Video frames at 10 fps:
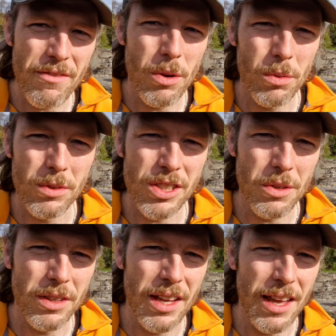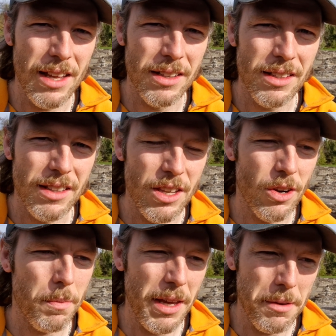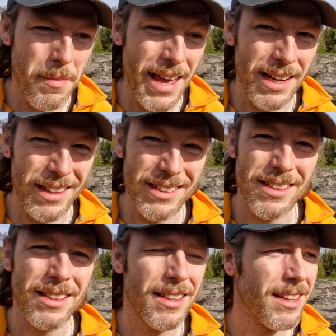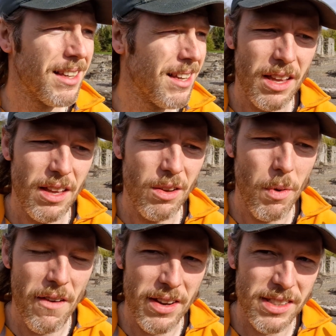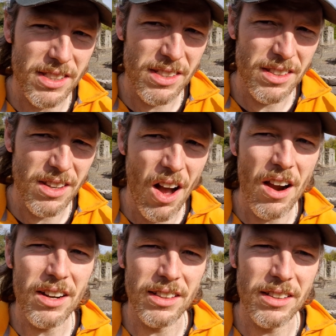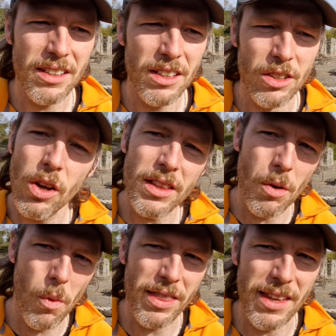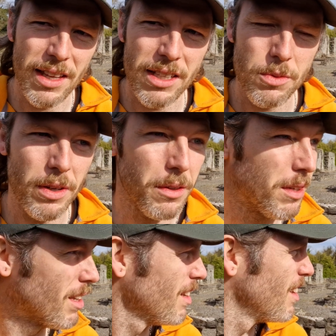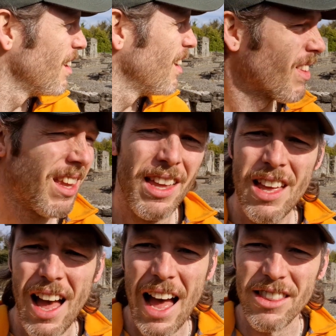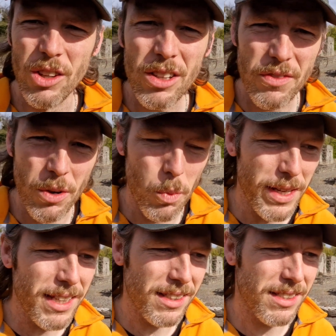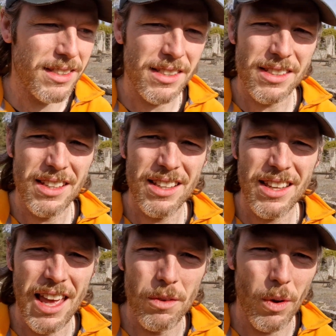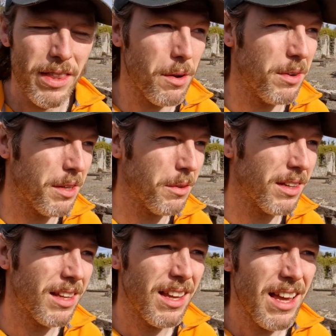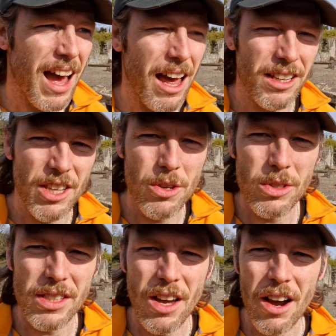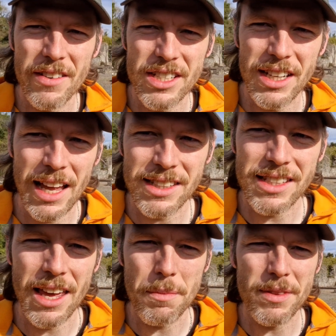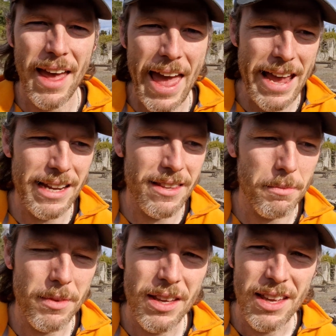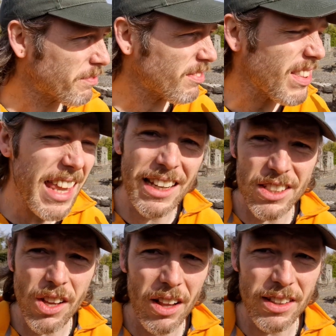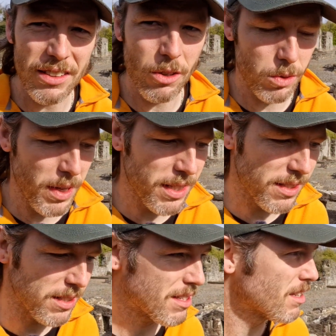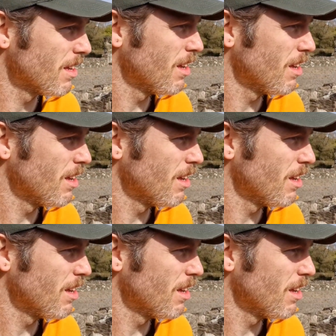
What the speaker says: everyone was doing in the European mainland, whereas Ireland looked at what the English were doing and looked for weaknesses in what they were doing and used the Irish landscape to aid them in assaulting those weaknesses.